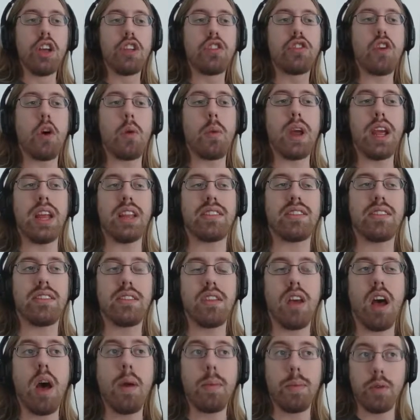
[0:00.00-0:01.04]
so
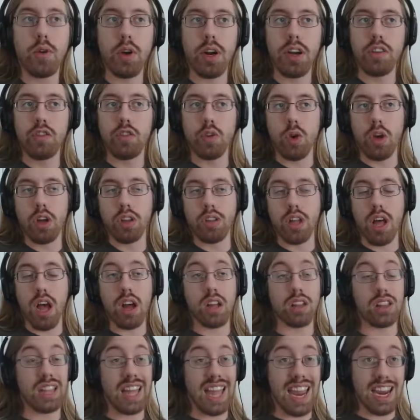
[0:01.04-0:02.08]
its upgrades will
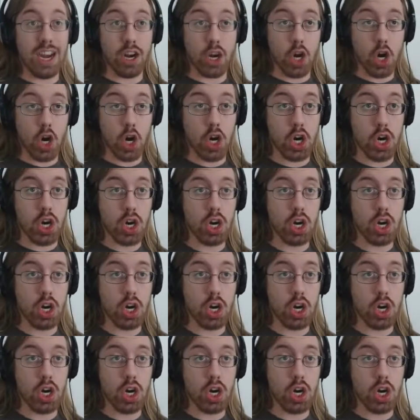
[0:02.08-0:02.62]
unlock later.